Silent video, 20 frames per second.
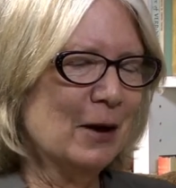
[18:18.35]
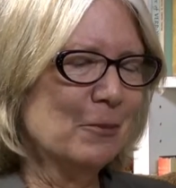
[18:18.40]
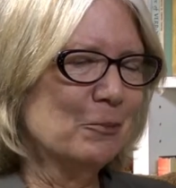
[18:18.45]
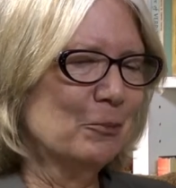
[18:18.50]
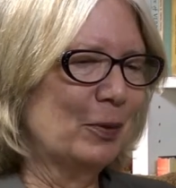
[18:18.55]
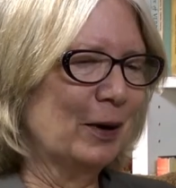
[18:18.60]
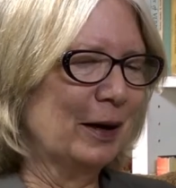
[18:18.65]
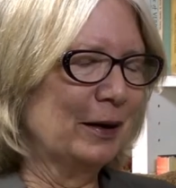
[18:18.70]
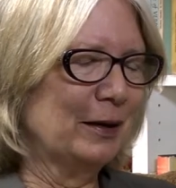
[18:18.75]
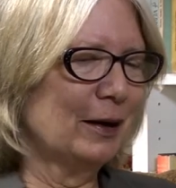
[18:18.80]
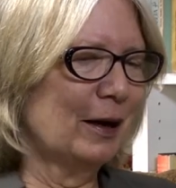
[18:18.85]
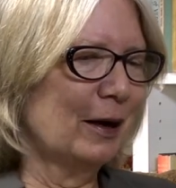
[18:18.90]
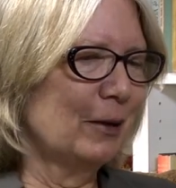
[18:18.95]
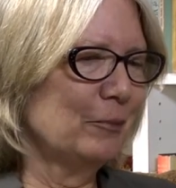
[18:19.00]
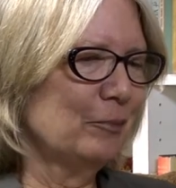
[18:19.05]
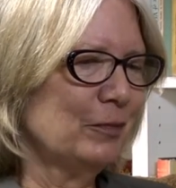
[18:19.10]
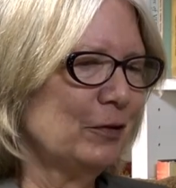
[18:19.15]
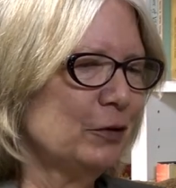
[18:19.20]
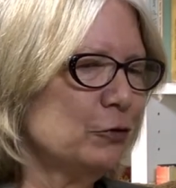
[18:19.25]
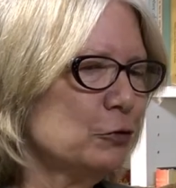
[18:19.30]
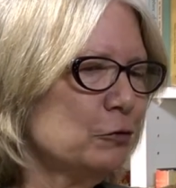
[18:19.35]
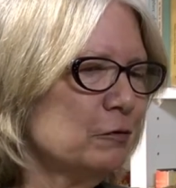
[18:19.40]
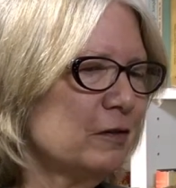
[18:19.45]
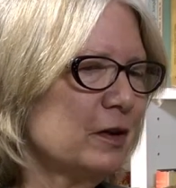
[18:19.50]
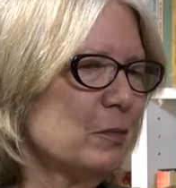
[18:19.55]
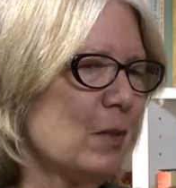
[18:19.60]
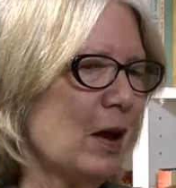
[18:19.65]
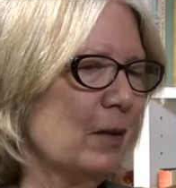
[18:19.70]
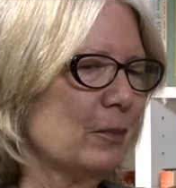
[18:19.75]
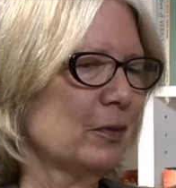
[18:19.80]
But do
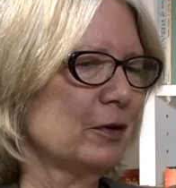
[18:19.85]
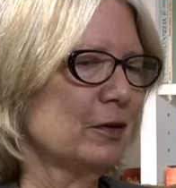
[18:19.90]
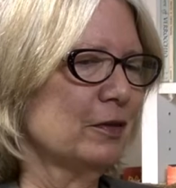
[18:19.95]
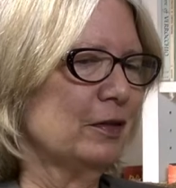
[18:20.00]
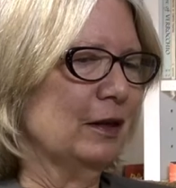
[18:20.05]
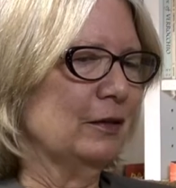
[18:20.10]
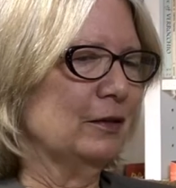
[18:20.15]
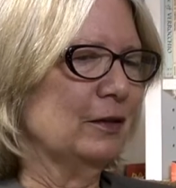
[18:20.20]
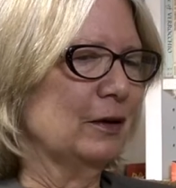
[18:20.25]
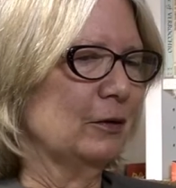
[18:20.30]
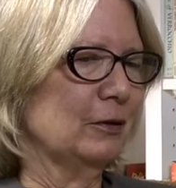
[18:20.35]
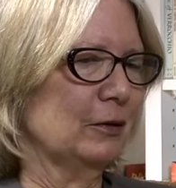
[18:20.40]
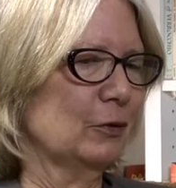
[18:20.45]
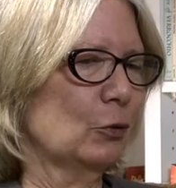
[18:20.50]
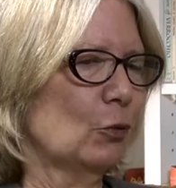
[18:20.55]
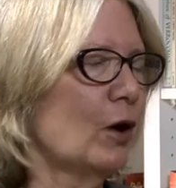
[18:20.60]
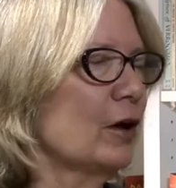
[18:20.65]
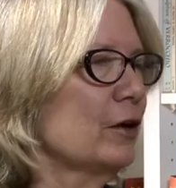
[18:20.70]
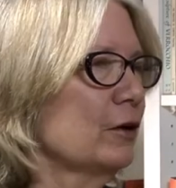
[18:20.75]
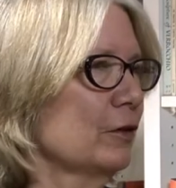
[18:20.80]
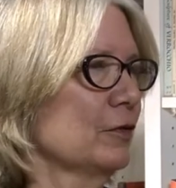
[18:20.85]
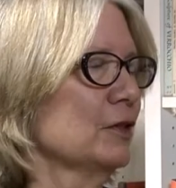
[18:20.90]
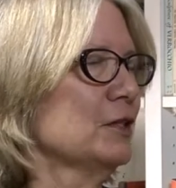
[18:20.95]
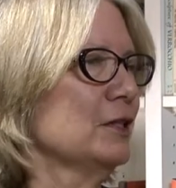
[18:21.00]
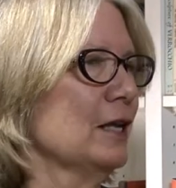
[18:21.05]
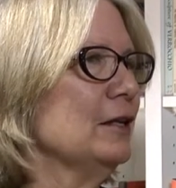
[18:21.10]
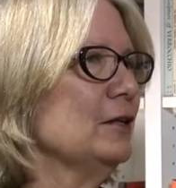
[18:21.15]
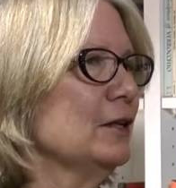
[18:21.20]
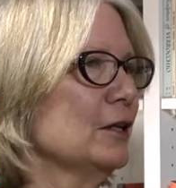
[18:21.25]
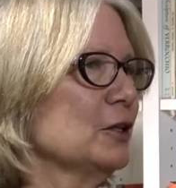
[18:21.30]
remember that the water of the
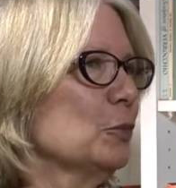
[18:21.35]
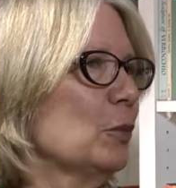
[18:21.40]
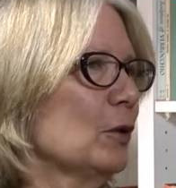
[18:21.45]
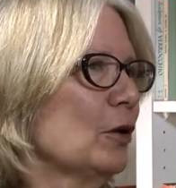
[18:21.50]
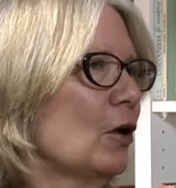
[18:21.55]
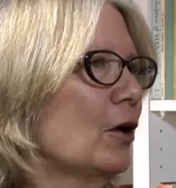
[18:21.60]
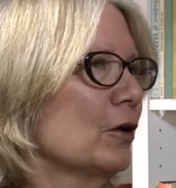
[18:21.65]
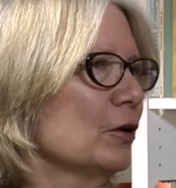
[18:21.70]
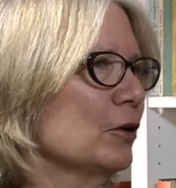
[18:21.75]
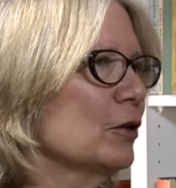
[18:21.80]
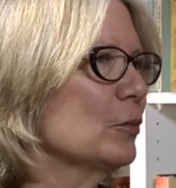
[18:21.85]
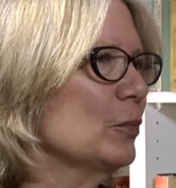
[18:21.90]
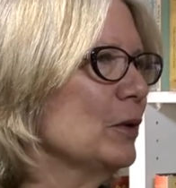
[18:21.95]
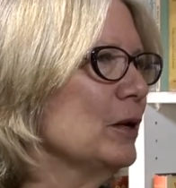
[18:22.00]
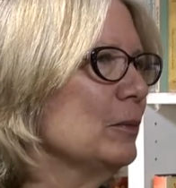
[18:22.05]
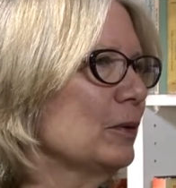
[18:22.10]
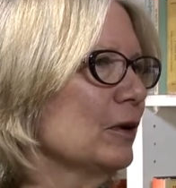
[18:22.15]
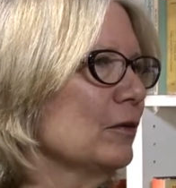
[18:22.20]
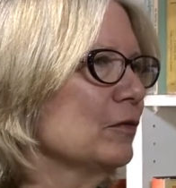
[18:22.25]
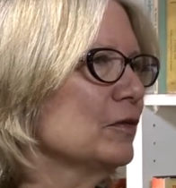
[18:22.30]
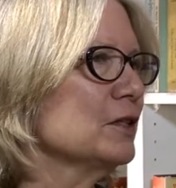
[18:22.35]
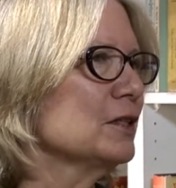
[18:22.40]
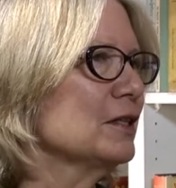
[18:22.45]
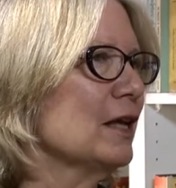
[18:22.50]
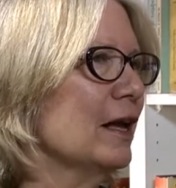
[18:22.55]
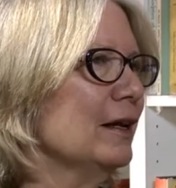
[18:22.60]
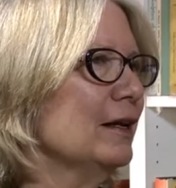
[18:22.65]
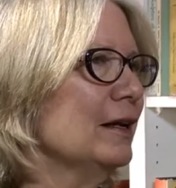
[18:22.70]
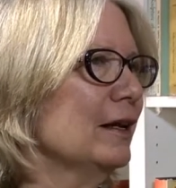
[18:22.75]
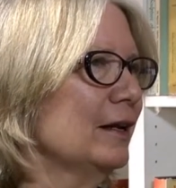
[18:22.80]
state does belong to the people of the
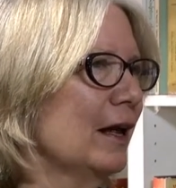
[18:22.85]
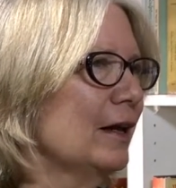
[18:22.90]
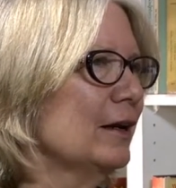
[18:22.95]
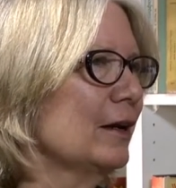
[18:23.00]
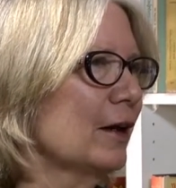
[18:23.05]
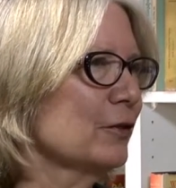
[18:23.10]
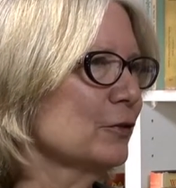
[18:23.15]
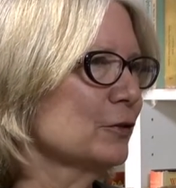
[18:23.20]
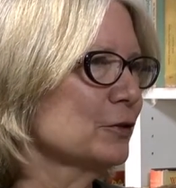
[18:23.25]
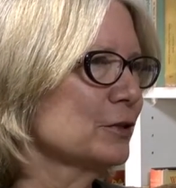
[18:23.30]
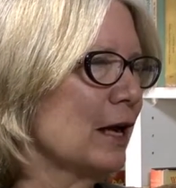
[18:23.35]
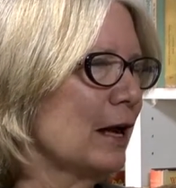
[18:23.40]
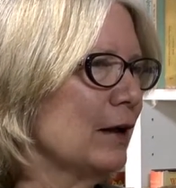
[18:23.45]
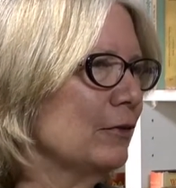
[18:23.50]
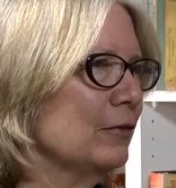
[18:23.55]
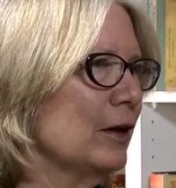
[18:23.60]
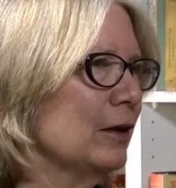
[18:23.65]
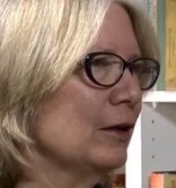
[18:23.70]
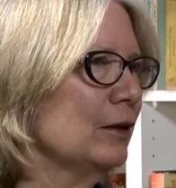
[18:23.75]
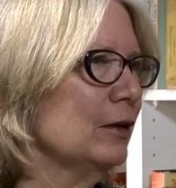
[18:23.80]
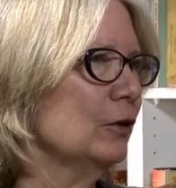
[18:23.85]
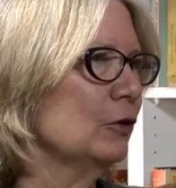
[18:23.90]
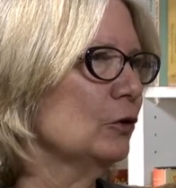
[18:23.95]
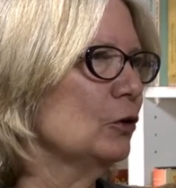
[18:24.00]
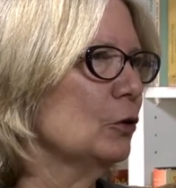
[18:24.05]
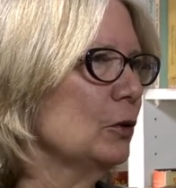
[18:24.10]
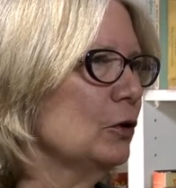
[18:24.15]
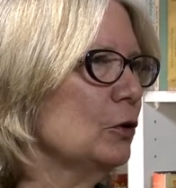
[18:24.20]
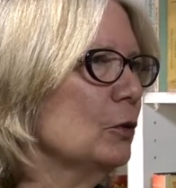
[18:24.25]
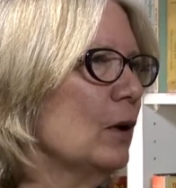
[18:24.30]
state, and others have
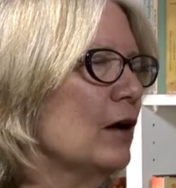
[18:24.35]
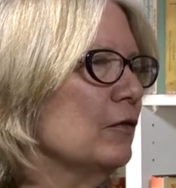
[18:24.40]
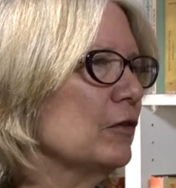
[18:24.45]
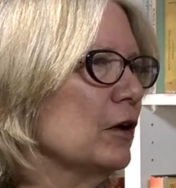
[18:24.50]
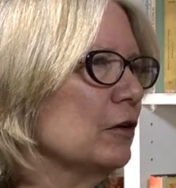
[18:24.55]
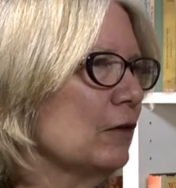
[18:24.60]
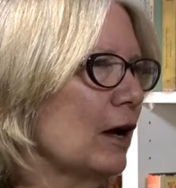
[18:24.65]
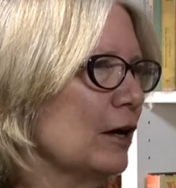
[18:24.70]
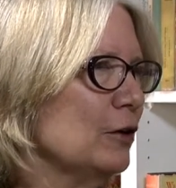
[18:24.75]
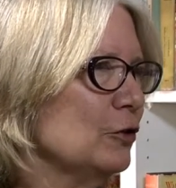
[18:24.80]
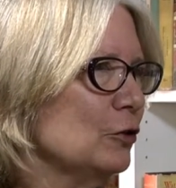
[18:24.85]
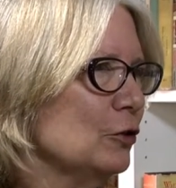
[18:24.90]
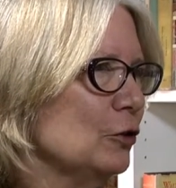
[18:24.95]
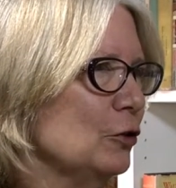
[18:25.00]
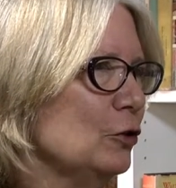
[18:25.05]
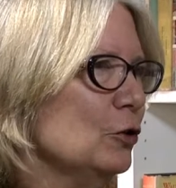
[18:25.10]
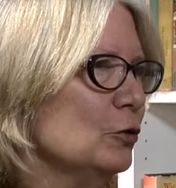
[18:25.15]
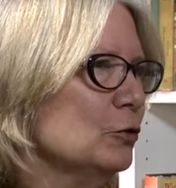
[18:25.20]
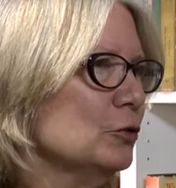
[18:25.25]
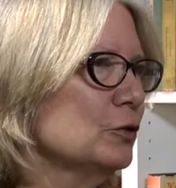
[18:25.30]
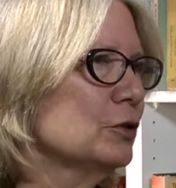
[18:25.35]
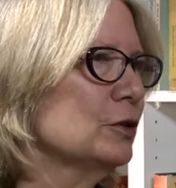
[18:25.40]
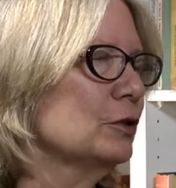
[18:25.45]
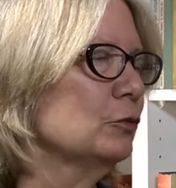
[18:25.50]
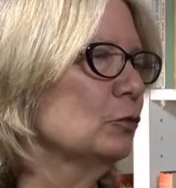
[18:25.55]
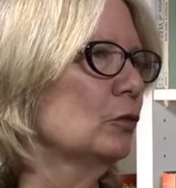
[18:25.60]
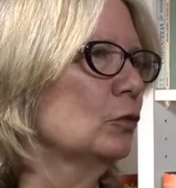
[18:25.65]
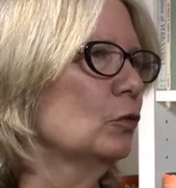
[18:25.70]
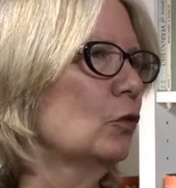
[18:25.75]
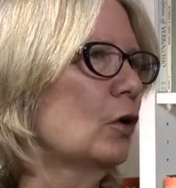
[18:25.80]
you have a right to use
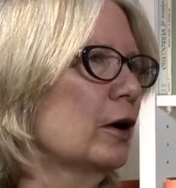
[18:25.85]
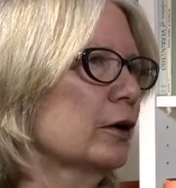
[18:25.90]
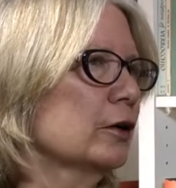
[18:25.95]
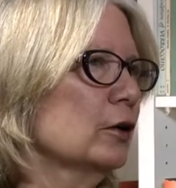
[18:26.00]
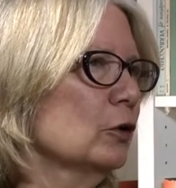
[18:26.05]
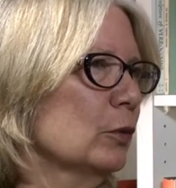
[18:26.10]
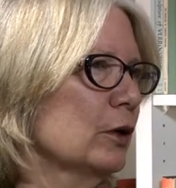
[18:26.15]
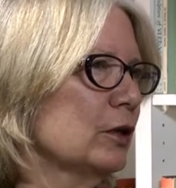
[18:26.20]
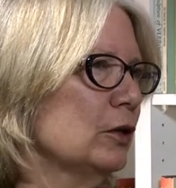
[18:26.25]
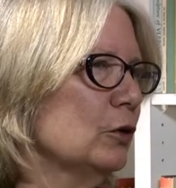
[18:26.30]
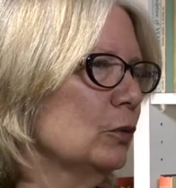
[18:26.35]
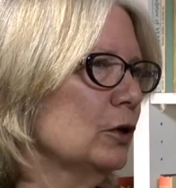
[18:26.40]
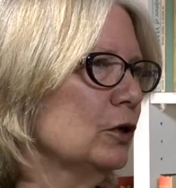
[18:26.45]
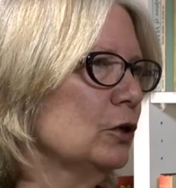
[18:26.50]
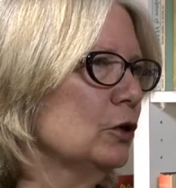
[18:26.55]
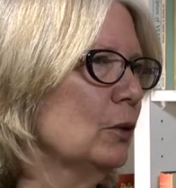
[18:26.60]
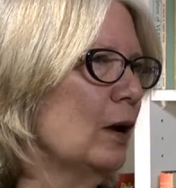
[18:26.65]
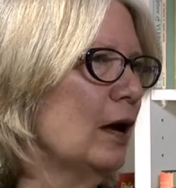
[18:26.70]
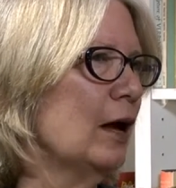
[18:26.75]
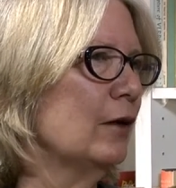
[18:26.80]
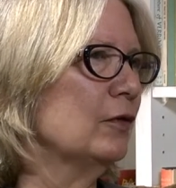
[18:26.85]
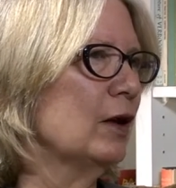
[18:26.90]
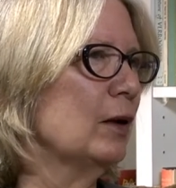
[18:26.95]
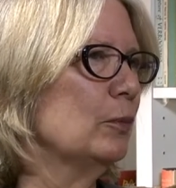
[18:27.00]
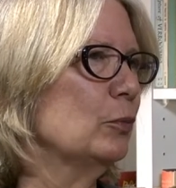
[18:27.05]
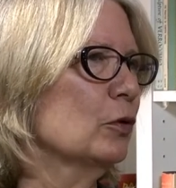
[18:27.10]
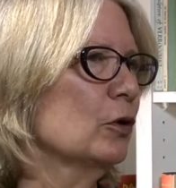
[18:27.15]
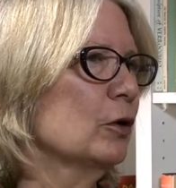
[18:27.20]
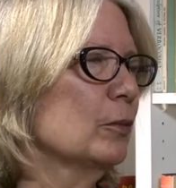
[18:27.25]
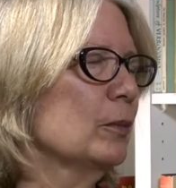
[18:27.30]
water when you have a
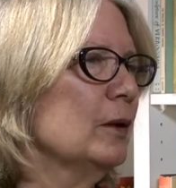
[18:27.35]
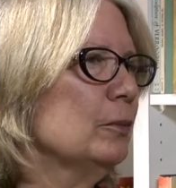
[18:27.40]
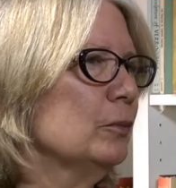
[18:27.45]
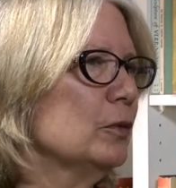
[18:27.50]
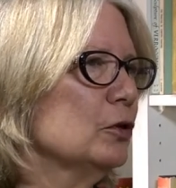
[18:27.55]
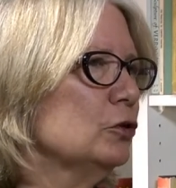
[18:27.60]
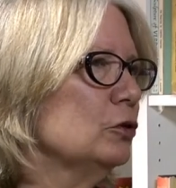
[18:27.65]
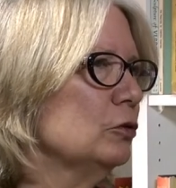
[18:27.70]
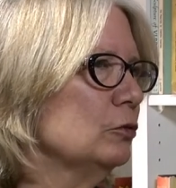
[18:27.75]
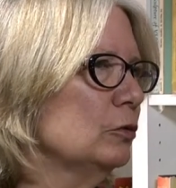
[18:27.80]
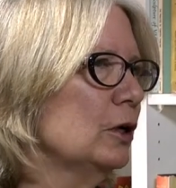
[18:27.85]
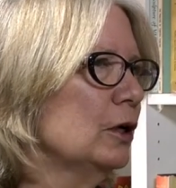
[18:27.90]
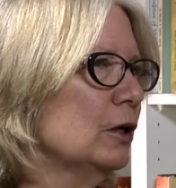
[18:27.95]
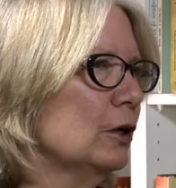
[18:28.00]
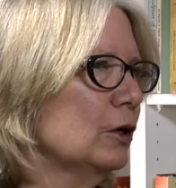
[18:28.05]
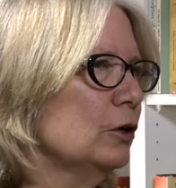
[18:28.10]
permit, but you